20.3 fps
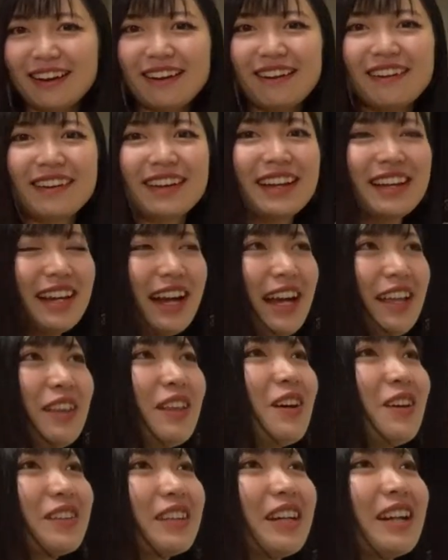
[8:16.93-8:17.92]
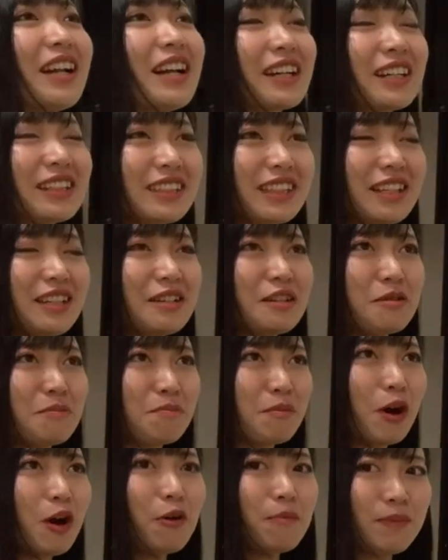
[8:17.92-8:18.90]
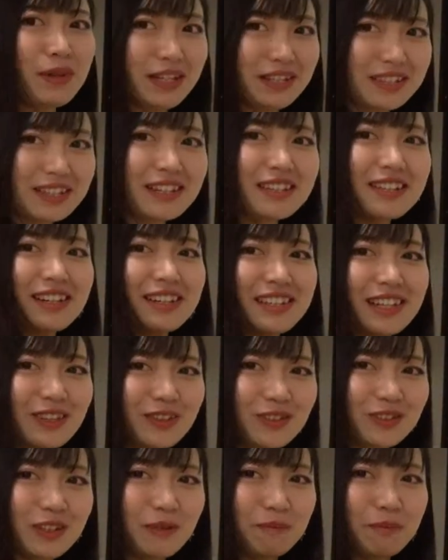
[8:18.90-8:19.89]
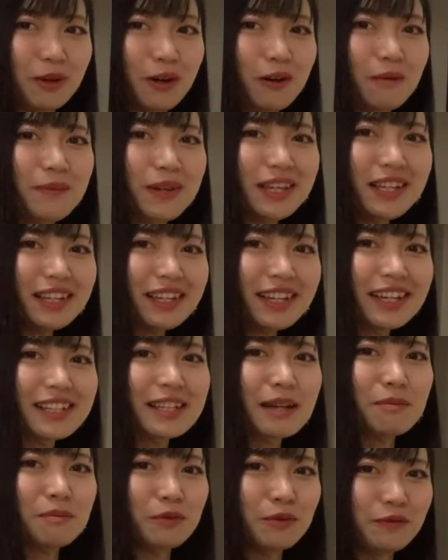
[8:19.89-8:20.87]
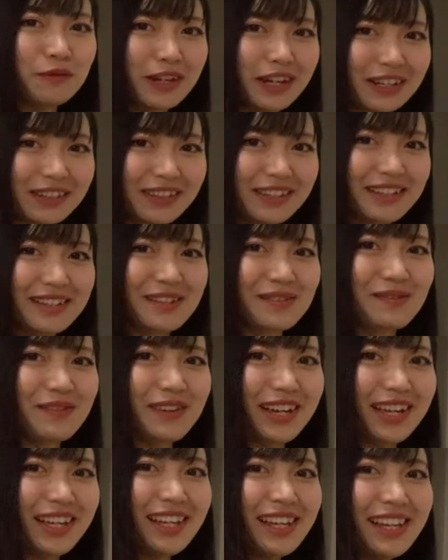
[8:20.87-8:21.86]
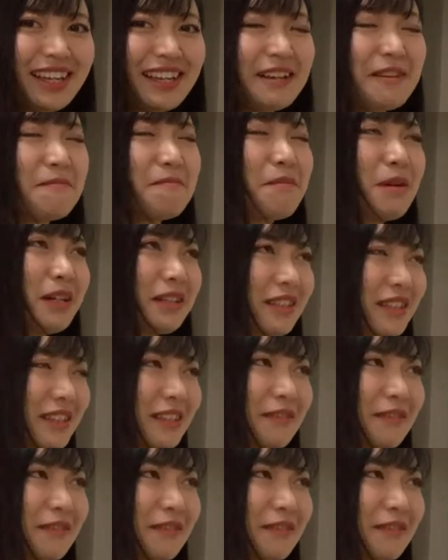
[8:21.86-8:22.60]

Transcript: Okay, I know that like the popping, sometimes I do the popping, is I move like this way, but